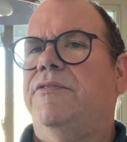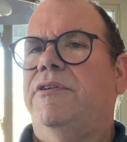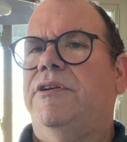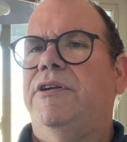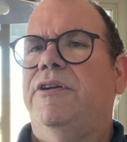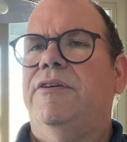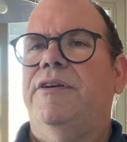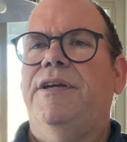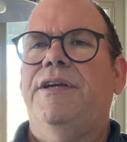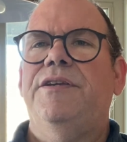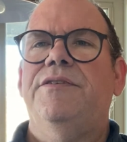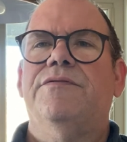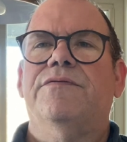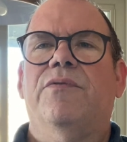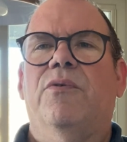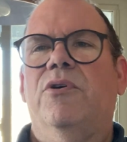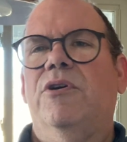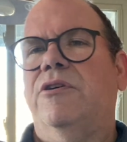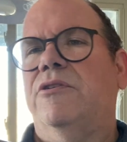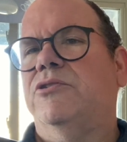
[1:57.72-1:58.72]
degrees,
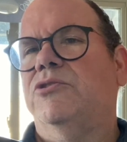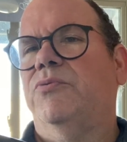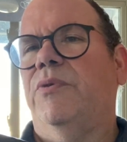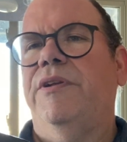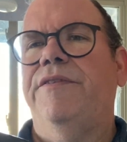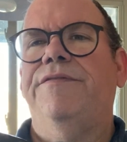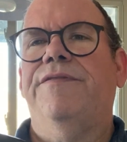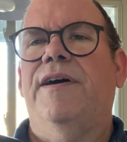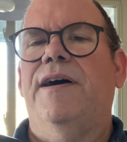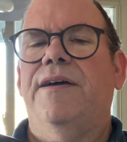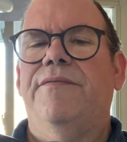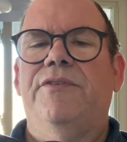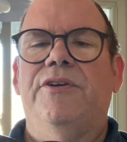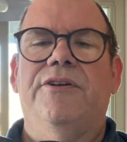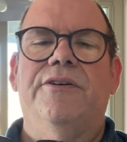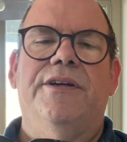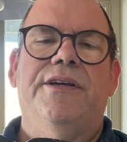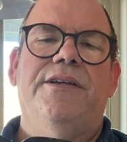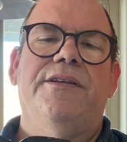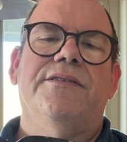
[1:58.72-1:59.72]
425
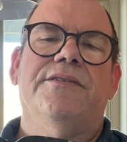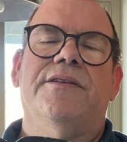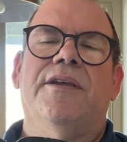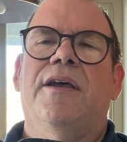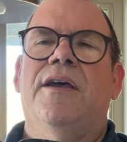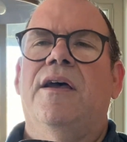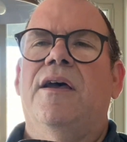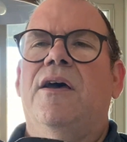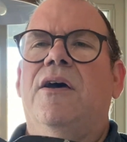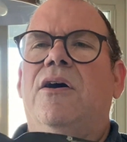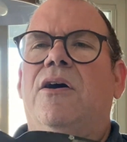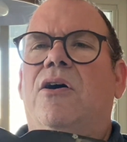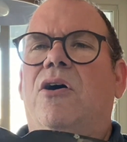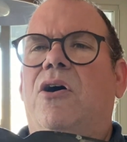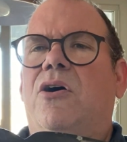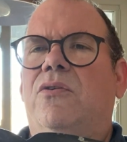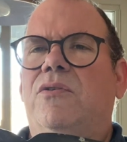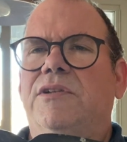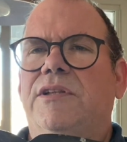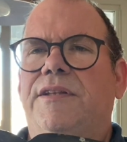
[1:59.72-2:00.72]
degrees.
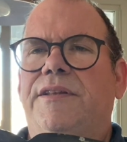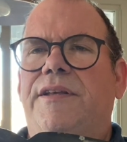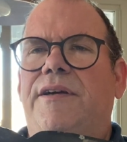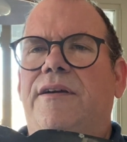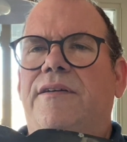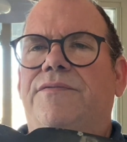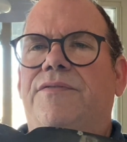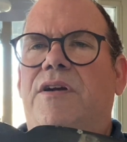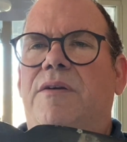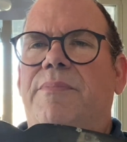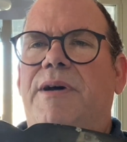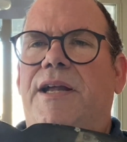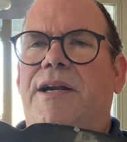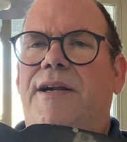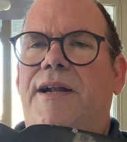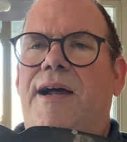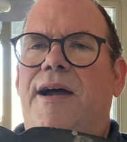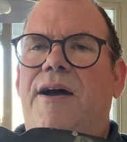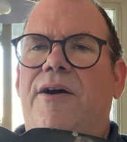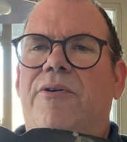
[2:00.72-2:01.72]
Hold it there for about
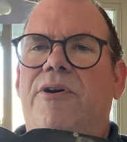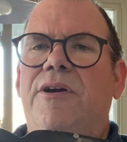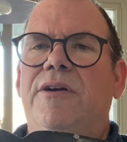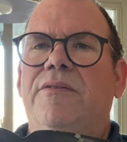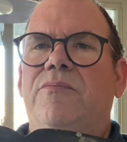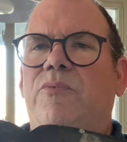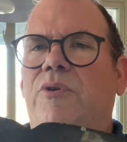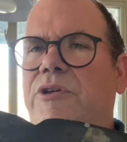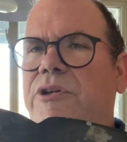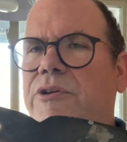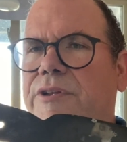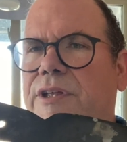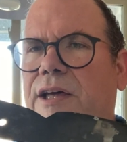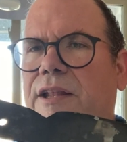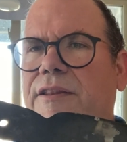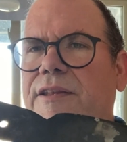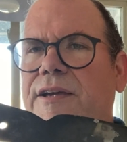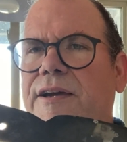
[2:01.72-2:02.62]
an hour. We'll do that in the